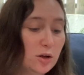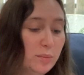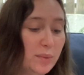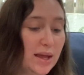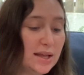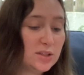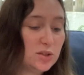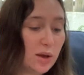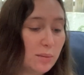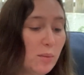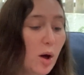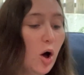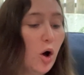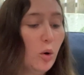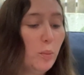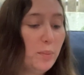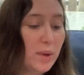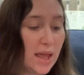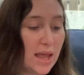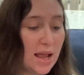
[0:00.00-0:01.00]
bit. So I'm
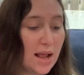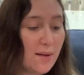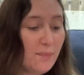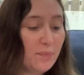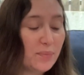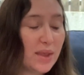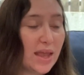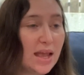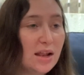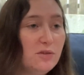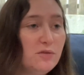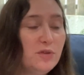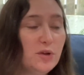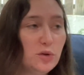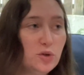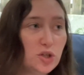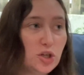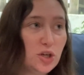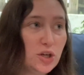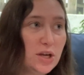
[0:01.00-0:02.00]
hoping in
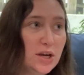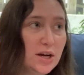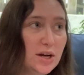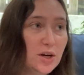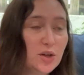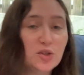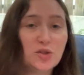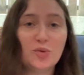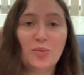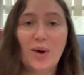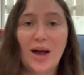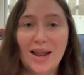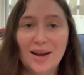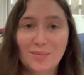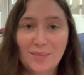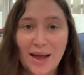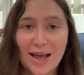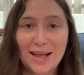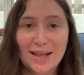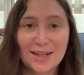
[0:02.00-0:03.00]
future years when
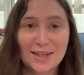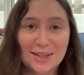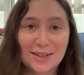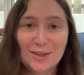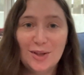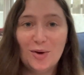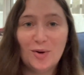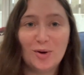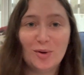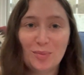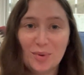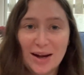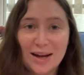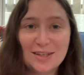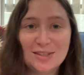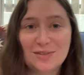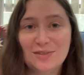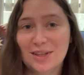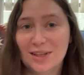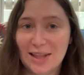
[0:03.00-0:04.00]
my local
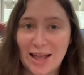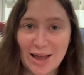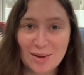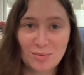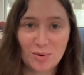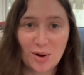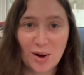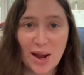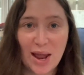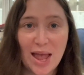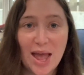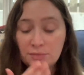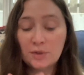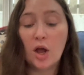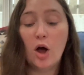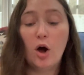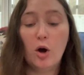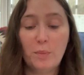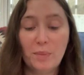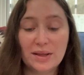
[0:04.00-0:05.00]
branch of the library
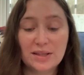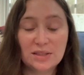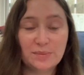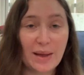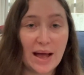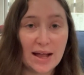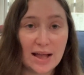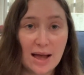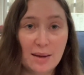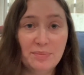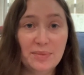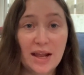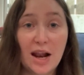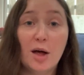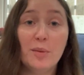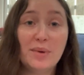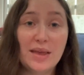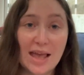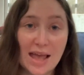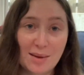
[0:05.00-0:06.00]
opens back up that I'll
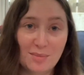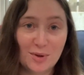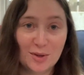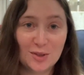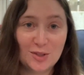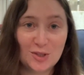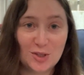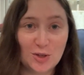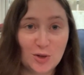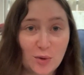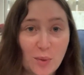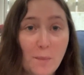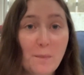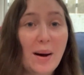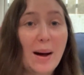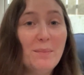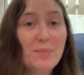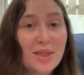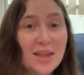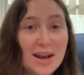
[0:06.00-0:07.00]
be able to
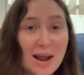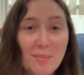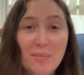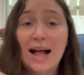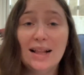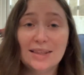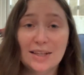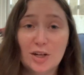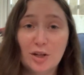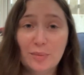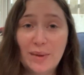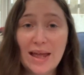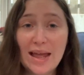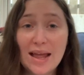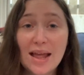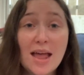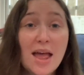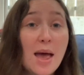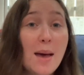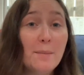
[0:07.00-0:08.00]
bump the number a little bit,
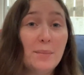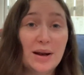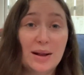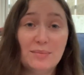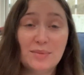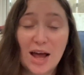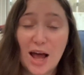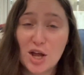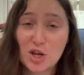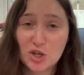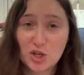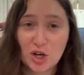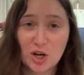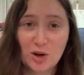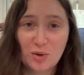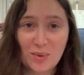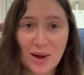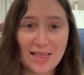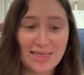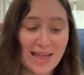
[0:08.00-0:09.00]
but I'm not sure
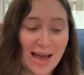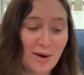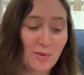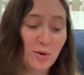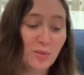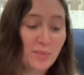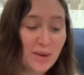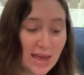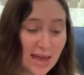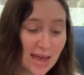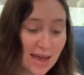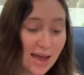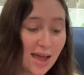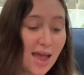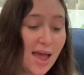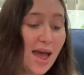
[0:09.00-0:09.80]
when that will be.